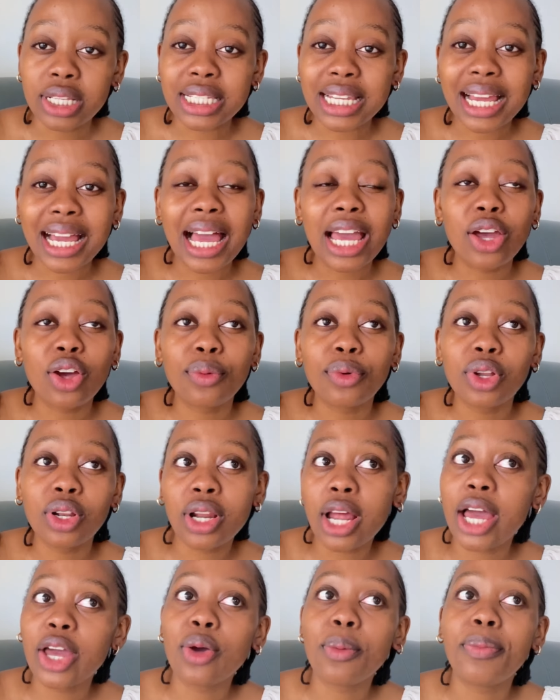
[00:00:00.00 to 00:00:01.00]
like are
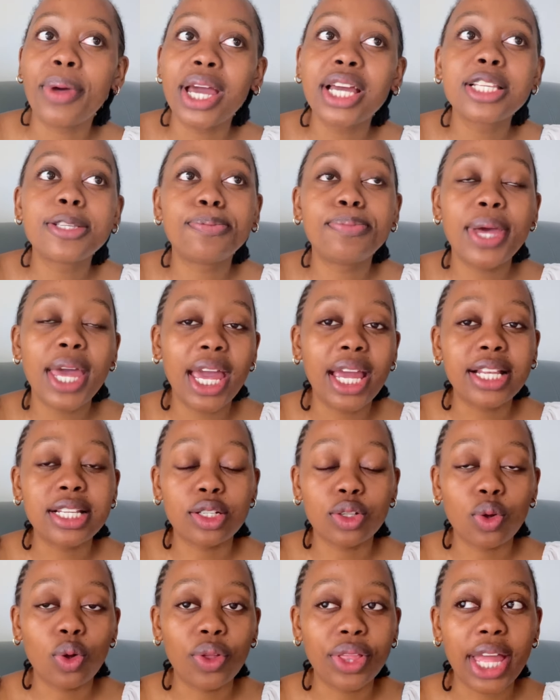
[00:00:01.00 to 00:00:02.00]
your bags packed
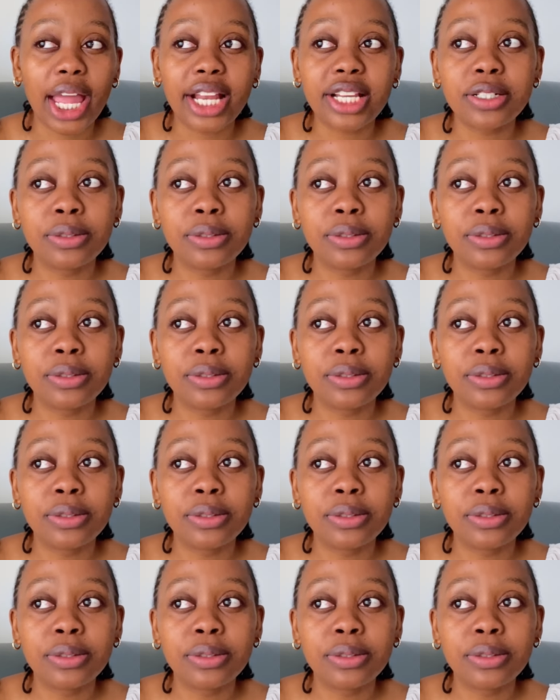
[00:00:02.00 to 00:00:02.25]
and all that.